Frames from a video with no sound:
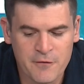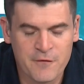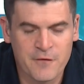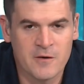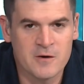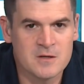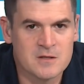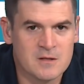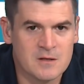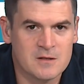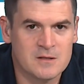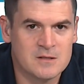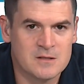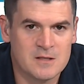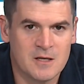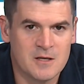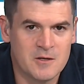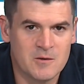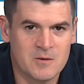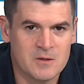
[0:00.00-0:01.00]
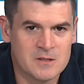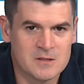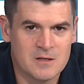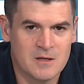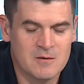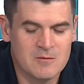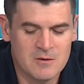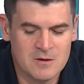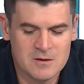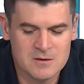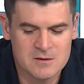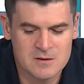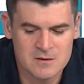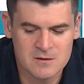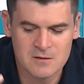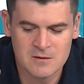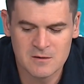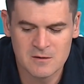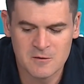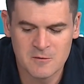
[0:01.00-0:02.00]
the first thing he said, you know what he said was,
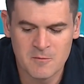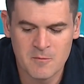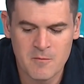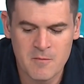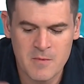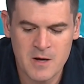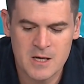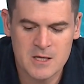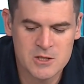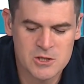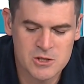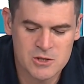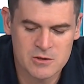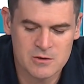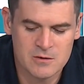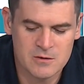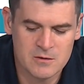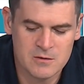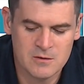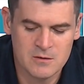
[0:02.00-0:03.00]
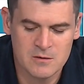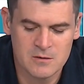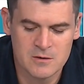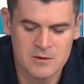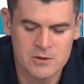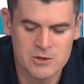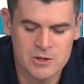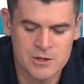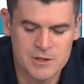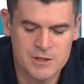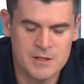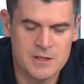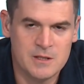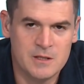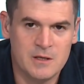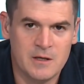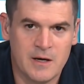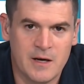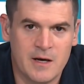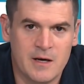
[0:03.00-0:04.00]
make sure
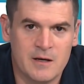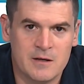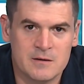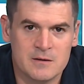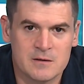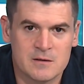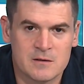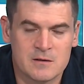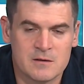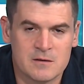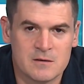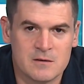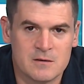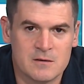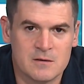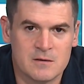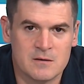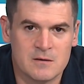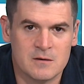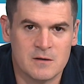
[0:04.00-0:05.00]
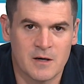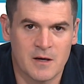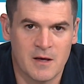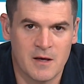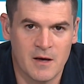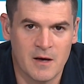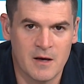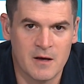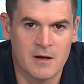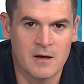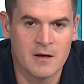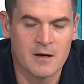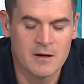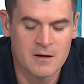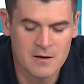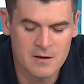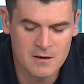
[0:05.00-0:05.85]
she has a gang,